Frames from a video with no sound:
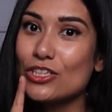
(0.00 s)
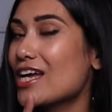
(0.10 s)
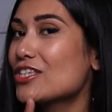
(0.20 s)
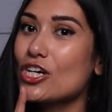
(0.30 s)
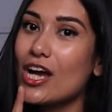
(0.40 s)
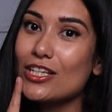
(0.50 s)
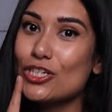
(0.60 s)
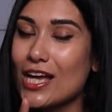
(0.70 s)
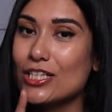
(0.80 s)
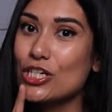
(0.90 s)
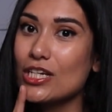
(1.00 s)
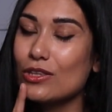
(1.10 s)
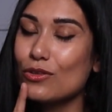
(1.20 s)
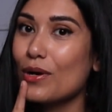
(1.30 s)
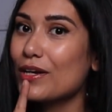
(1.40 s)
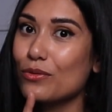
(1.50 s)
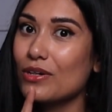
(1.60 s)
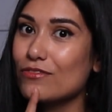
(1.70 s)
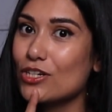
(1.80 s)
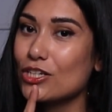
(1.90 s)
chacha, chachi, though I
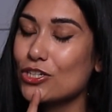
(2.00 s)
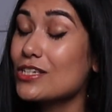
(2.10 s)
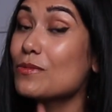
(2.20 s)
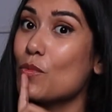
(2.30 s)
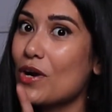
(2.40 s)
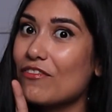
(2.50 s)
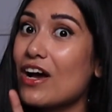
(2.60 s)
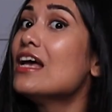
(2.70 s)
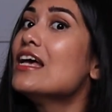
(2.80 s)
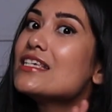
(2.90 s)
don't have chacha, chachi, but whatever,